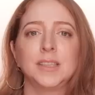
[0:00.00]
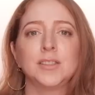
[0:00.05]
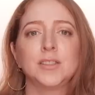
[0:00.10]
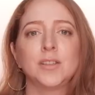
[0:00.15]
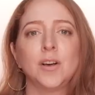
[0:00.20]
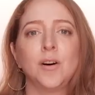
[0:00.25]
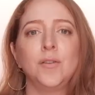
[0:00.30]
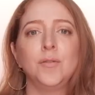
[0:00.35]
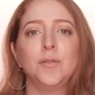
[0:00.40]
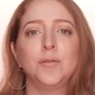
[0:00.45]

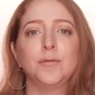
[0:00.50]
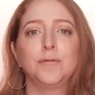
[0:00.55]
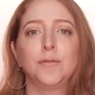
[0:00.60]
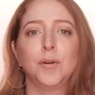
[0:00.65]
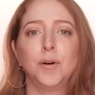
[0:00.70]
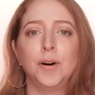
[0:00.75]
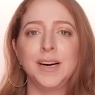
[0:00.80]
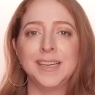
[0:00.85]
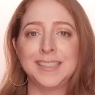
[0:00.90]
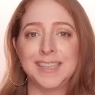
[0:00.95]
So,
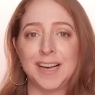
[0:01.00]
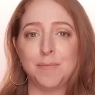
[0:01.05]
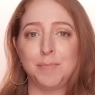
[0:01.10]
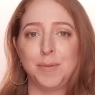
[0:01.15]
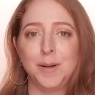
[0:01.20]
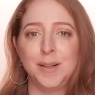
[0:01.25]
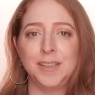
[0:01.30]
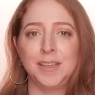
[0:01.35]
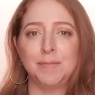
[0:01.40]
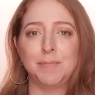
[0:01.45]
for
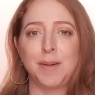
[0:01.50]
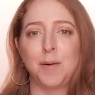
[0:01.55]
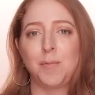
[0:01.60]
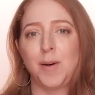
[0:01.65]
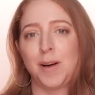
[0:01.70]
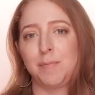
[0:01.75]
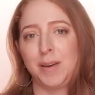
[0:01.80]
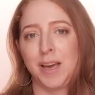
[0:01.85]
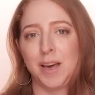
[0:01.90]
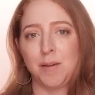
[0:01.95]
example, in my
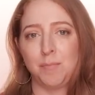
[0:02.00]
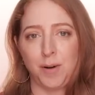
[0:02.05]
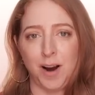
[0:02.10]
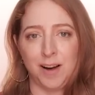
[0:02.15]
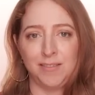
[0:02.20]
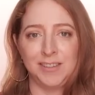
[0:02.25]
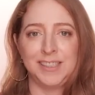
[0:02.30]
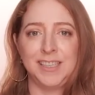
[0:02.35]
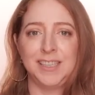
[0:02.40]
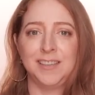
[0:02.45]
webcam
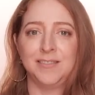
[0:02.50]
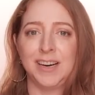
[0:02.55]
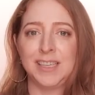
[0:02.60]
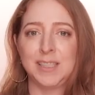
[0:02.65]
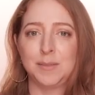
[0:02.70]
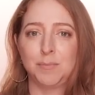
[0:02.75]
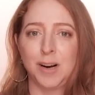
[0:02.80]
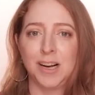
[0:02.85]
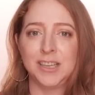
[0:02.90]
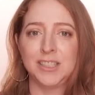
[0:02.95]
privacy
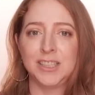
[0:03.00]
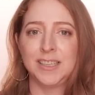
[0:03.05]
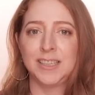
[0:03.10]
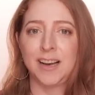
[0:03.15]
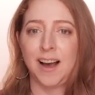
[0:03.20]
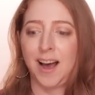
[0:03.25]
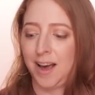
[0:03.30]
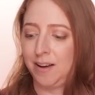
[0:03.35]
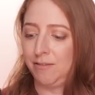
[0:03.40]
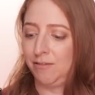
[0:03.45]
device
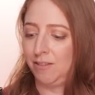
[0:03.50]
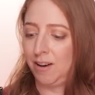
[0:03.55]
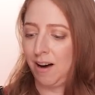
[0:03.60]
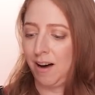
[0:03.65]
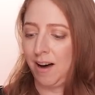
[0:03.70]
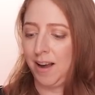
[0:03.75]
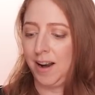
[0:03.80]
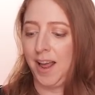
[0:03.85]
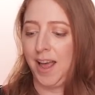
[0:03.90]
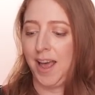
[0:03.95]
project, I've got